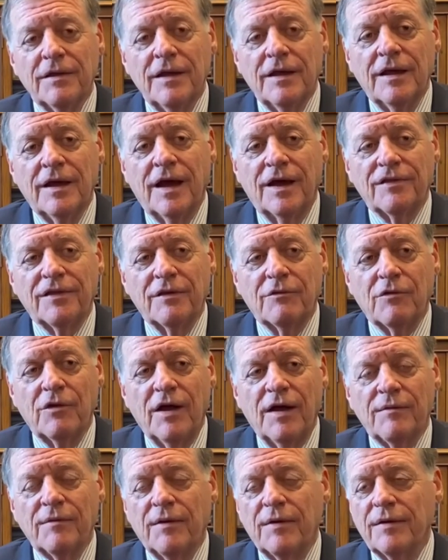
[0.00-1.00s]
I think we'll
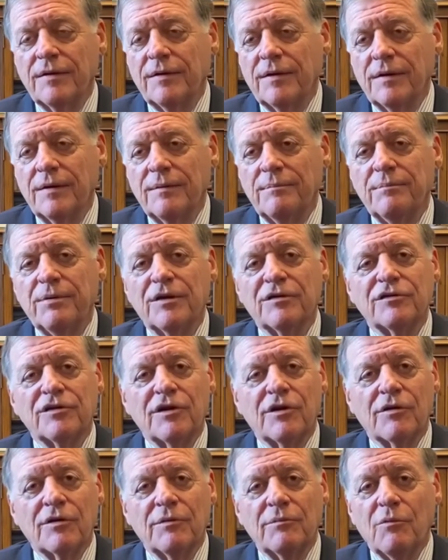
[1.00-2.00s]
have a
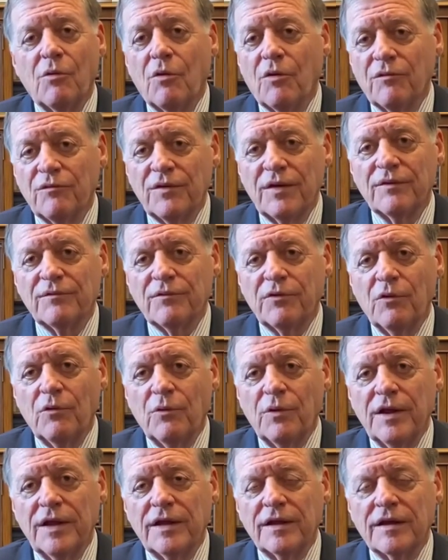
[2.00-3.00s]
busier and more eventful
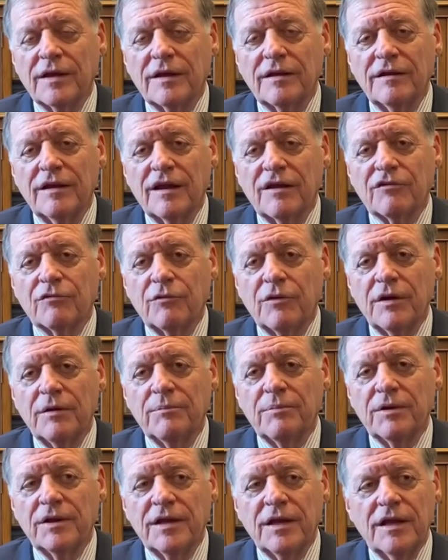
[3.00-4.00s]
week next
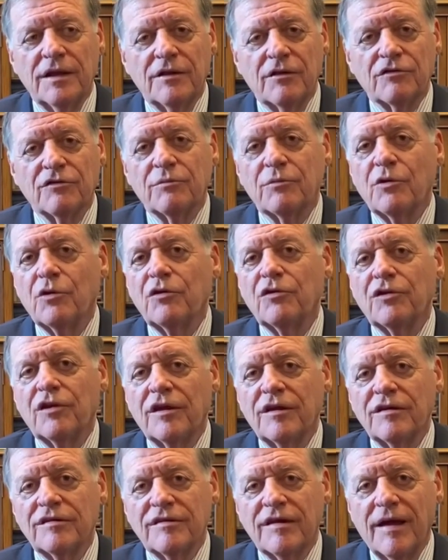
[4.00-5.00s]
week. But again, there's some good
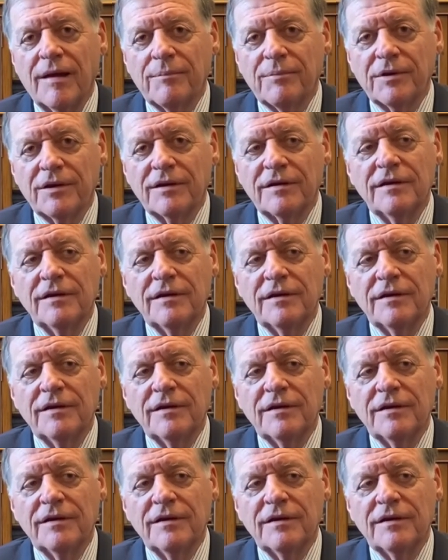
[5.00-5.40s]
things happening.